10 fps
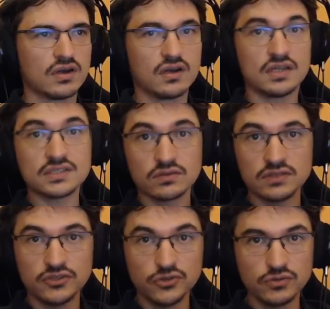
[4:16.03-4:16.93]
Let's
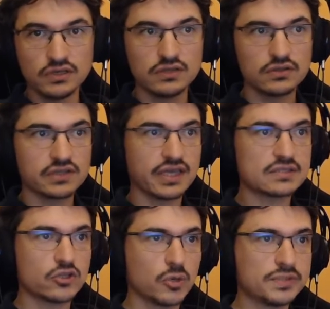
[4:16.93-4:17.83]
continue in the
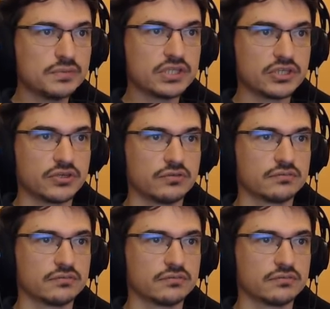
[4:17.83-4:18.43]
text optimization.